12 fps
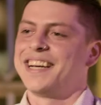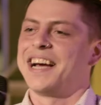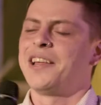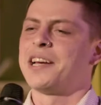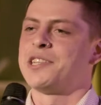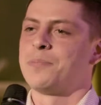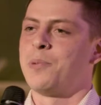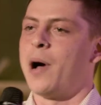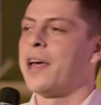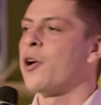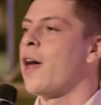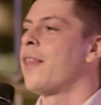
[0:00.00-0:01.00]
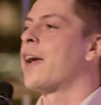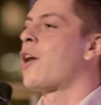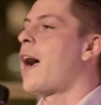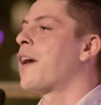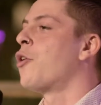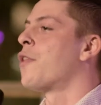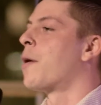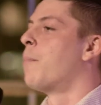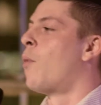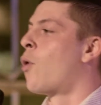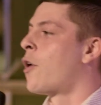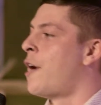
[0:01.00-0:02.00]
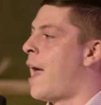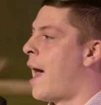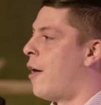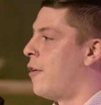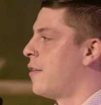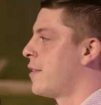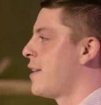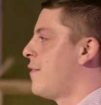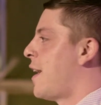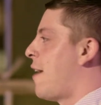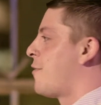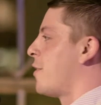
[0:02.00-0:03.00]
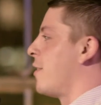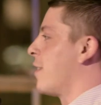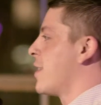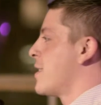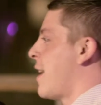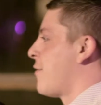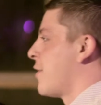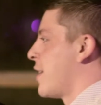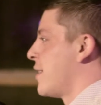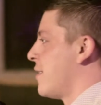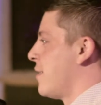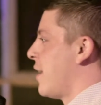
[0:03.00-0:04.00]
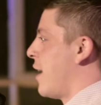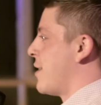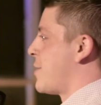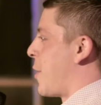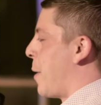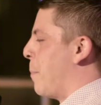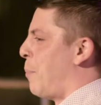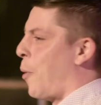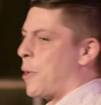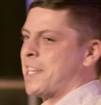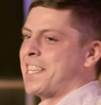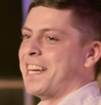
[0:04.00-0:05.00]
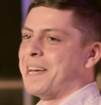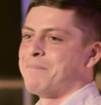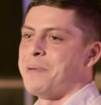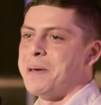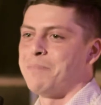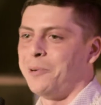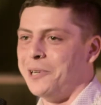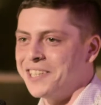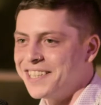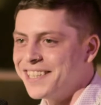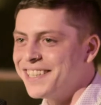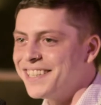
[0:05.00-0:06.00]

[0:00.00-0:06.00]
I like Chipotle. I go there more now, even after, because after they started poisoning people.